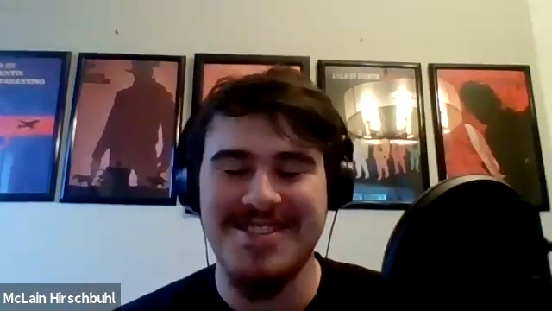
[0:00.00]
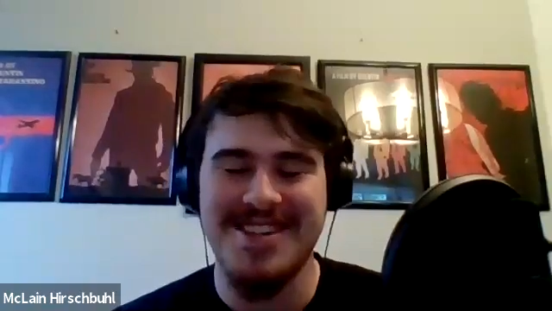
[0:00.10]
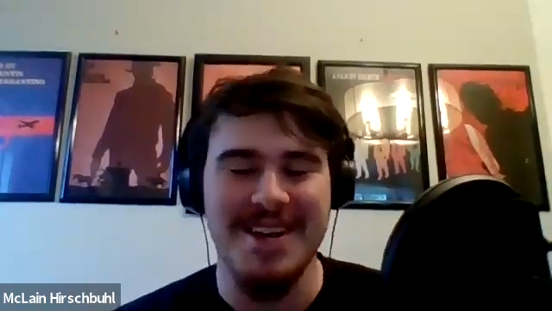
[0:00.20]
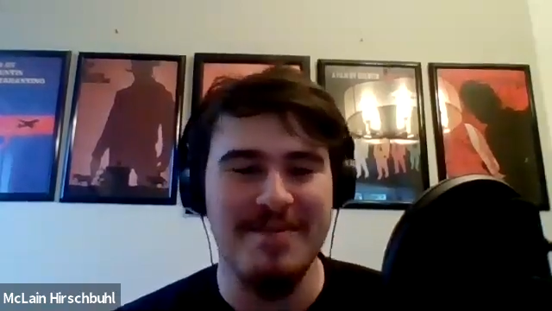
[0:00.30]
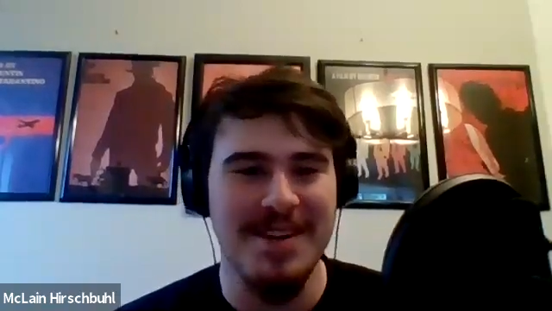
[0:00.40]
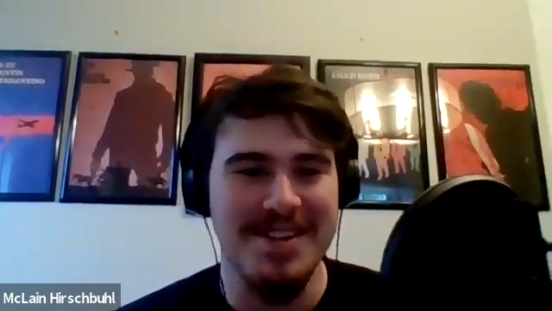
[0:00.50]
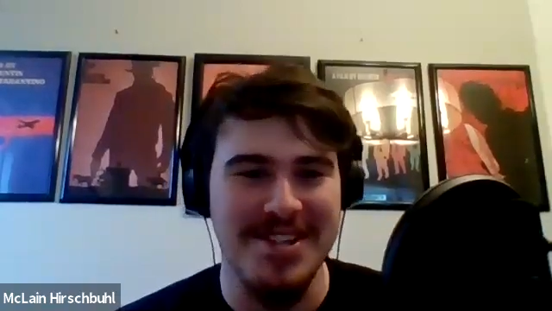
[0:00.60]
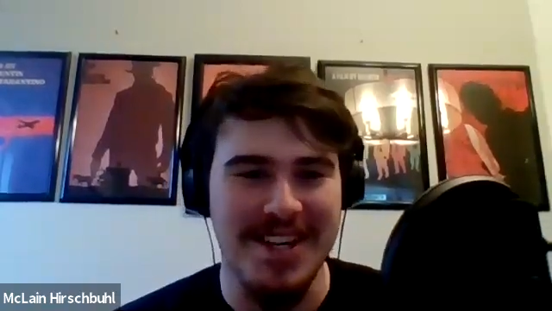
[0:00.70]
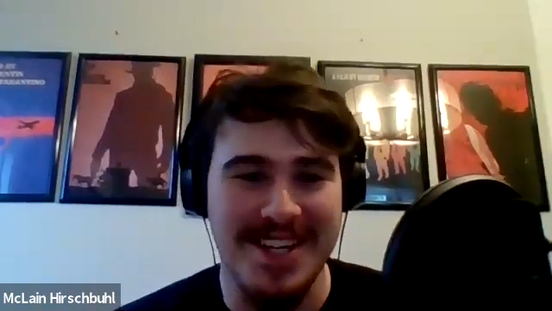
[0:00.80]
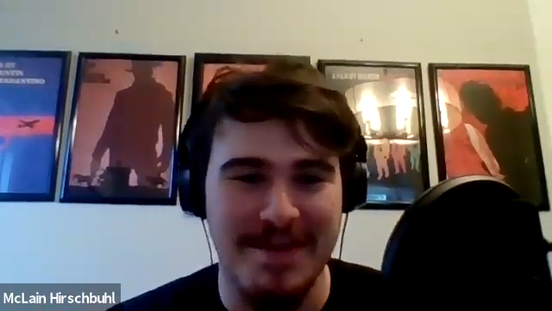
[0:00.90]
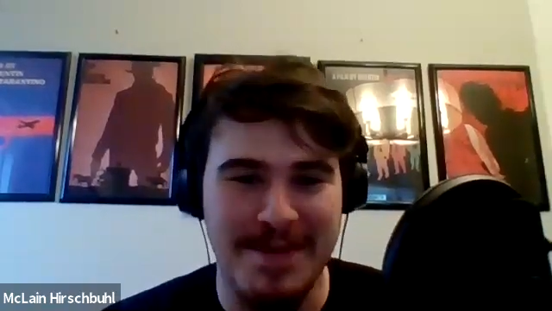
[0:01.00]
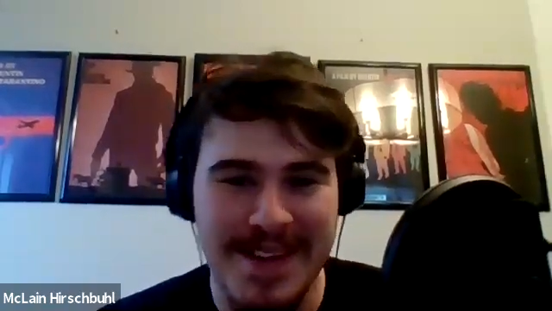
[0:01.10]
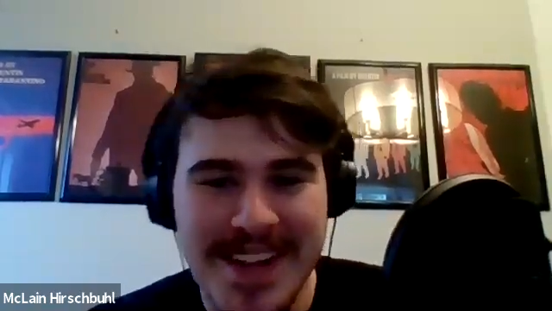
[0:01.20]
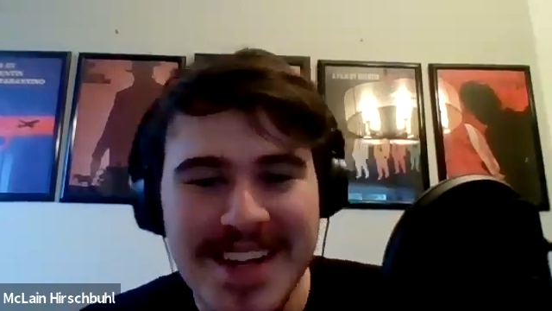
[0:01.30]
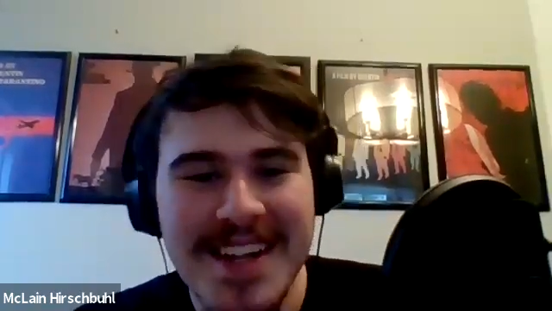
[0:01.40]
Yeah, but Jacob,
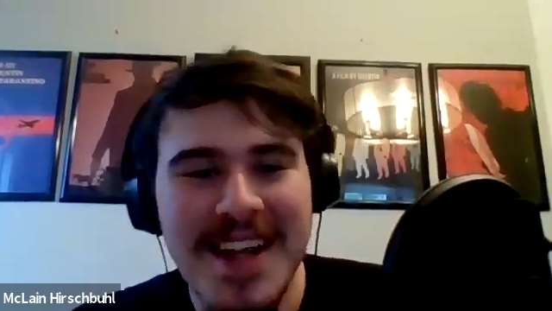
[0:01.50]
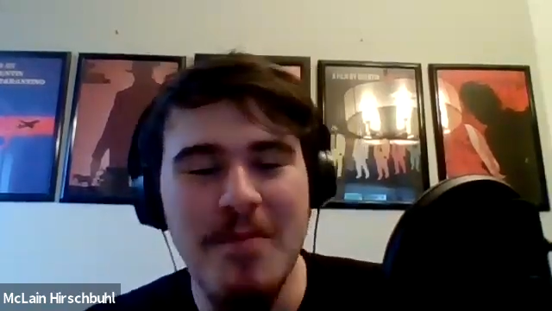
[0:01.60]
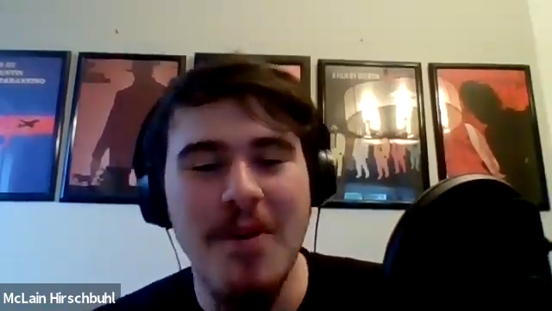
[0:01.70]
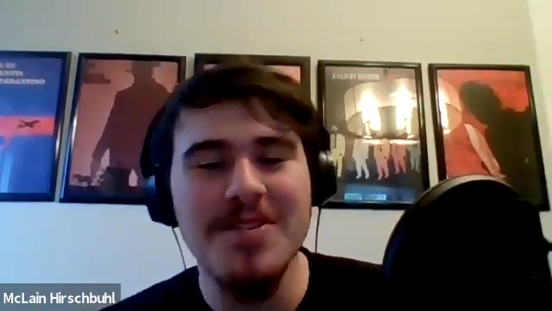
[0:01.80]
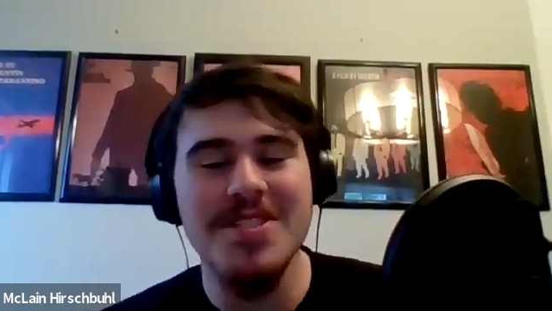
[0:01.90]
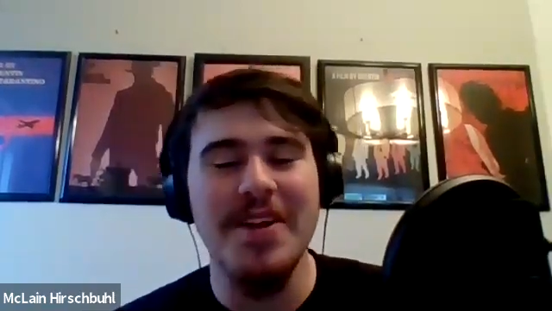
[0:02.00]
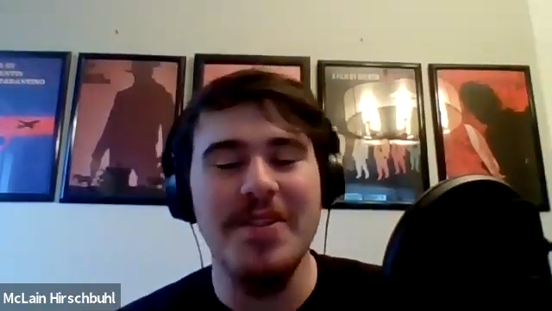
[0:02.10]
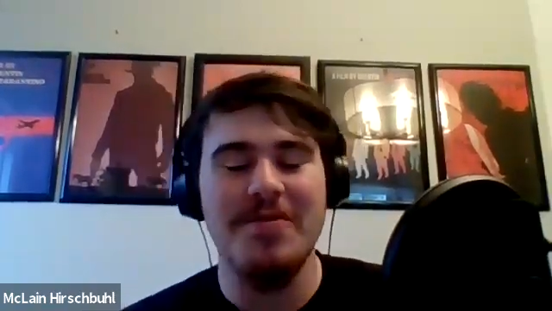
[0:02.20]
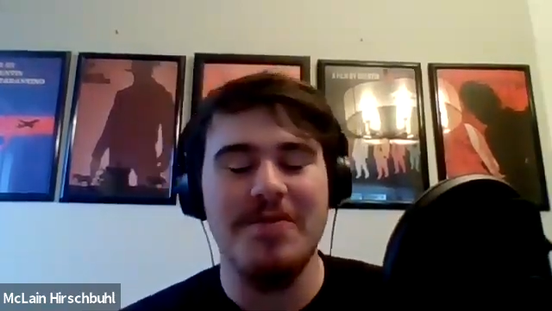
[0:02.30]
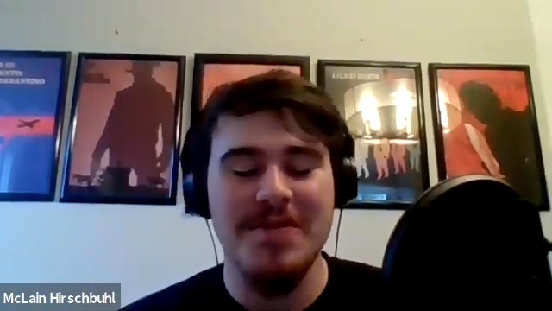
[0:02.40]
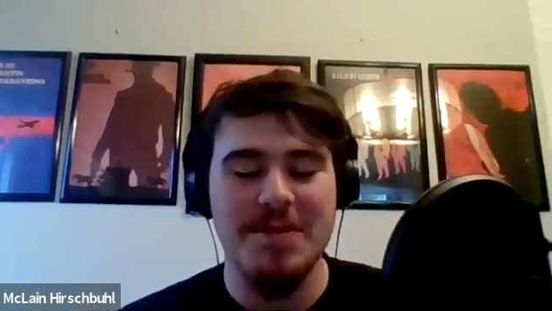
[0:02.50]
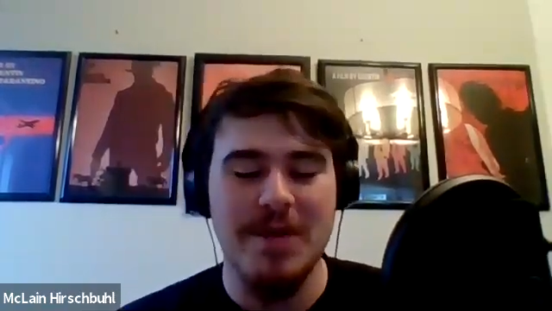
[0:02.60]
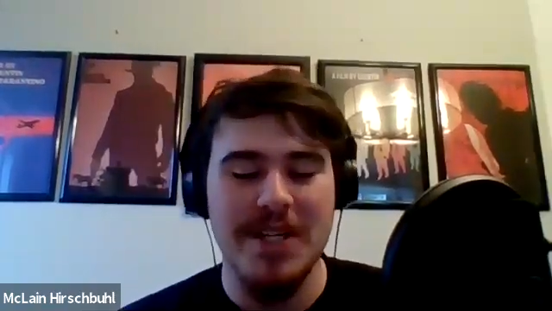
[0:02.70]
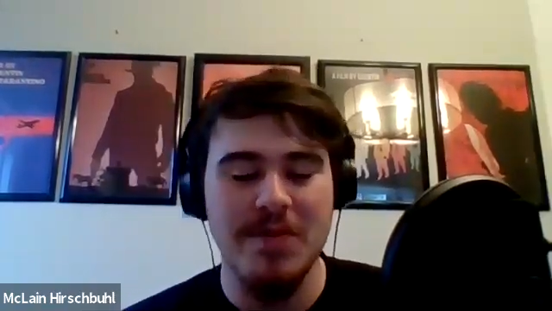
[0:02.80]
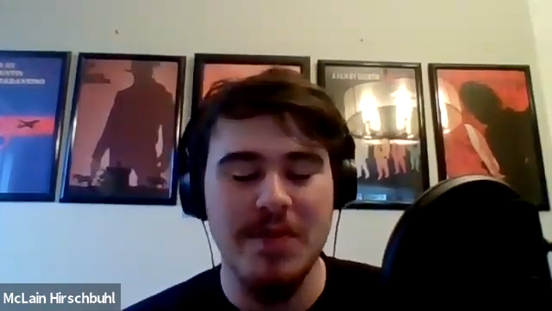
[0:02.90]
and most other
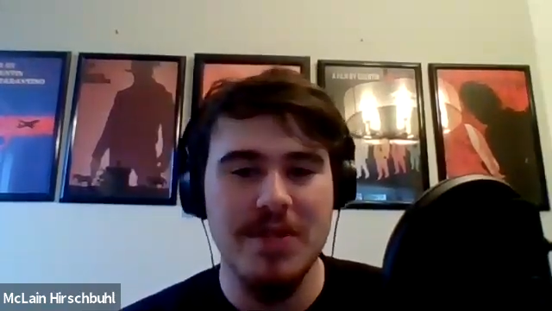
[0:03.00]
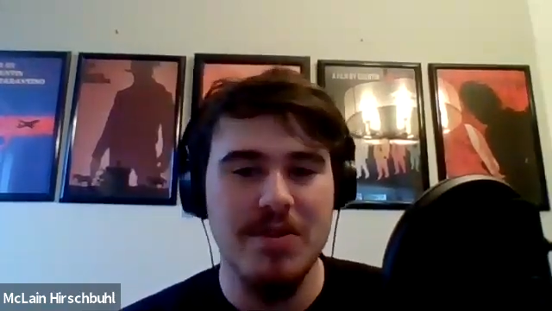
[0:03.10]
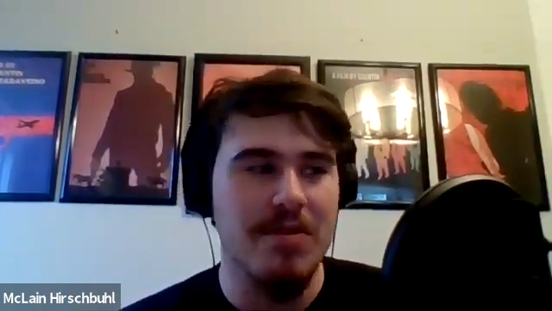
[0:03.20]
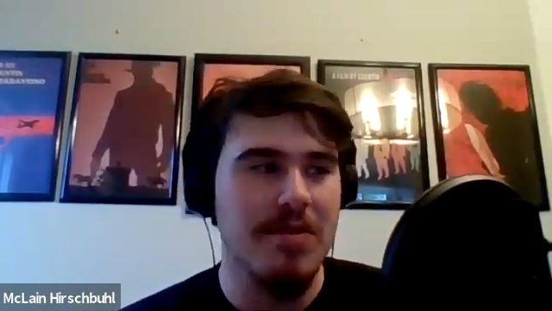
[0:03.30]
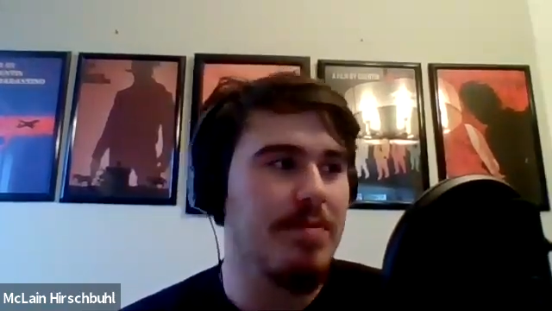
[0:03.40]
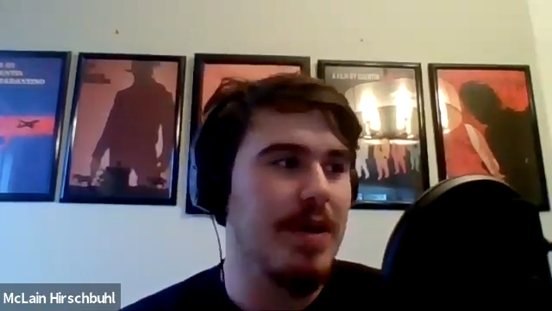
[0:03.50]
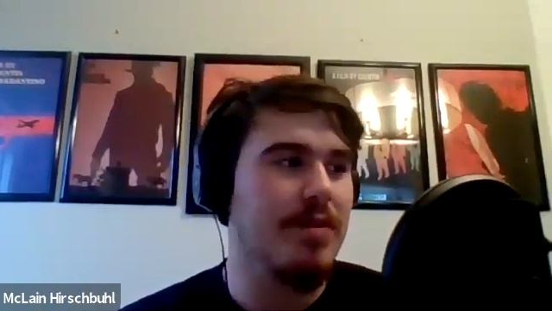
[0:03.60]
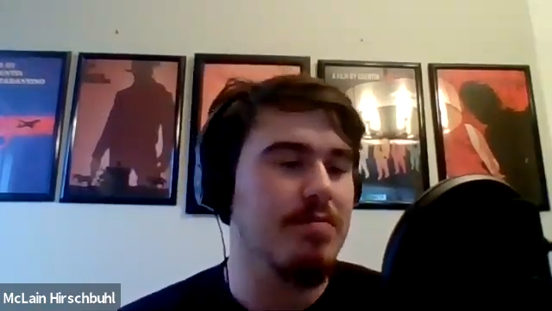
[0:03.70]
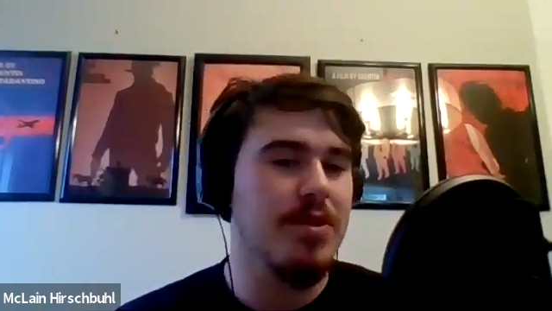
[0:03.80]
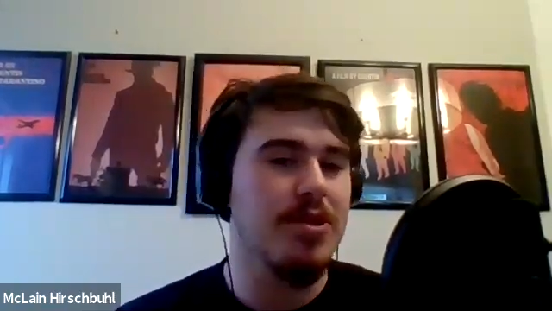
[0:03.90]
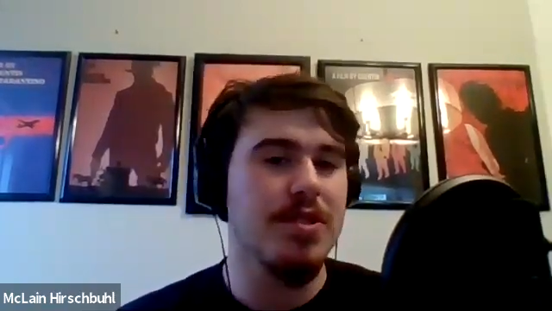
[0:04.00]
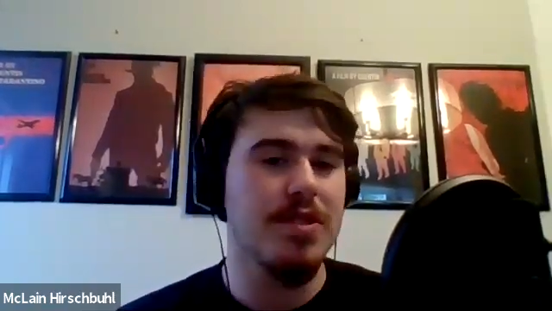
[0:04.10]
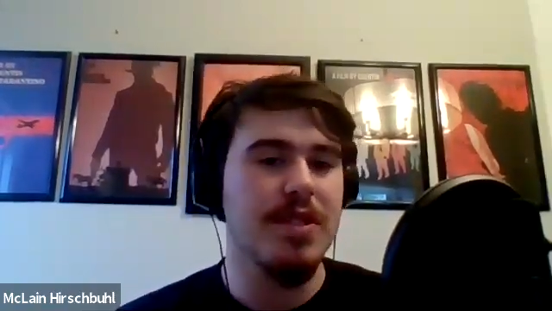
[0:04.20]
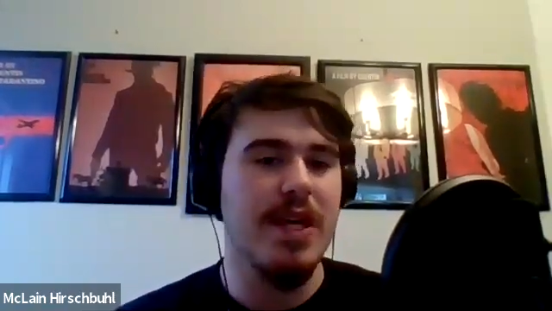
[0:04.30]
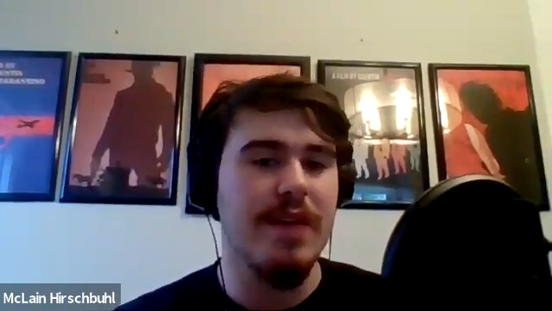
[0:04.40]
space movies are about
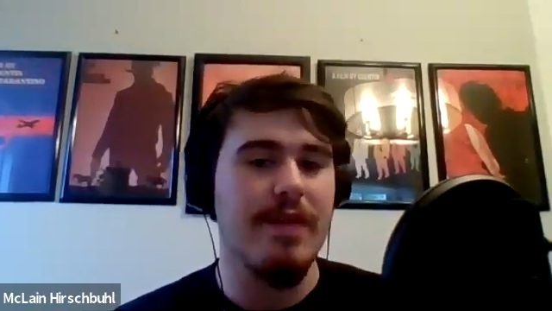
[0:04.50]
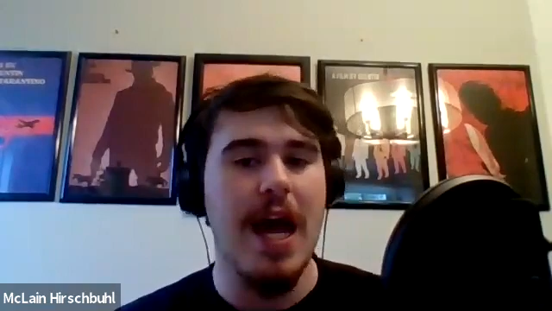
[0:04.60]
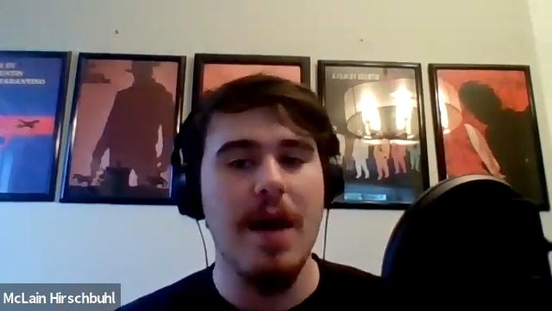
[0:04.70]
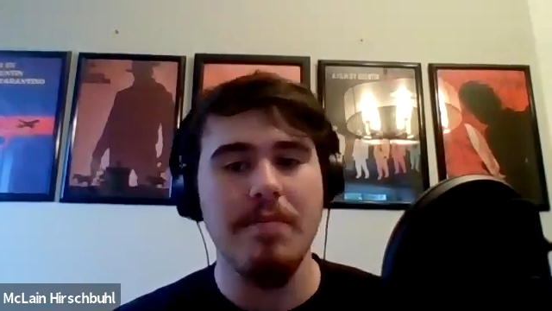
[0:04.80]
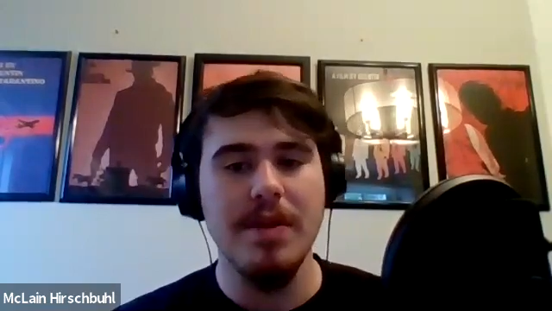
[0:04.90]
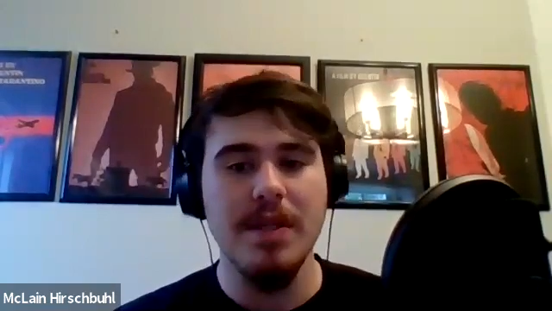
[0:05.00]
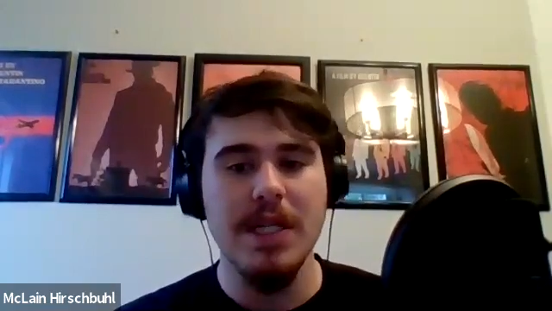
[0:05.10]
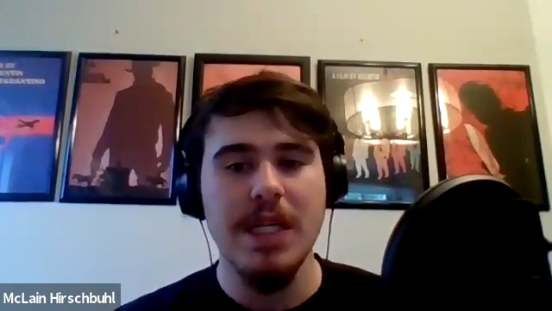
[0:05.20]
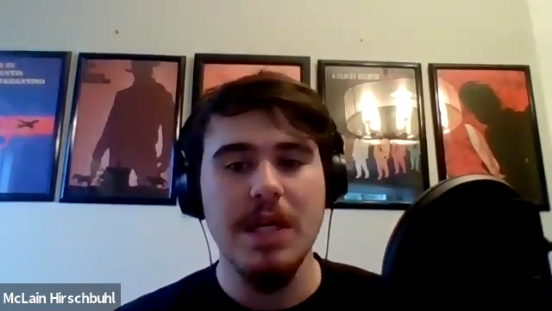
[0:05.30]
missions that have happened.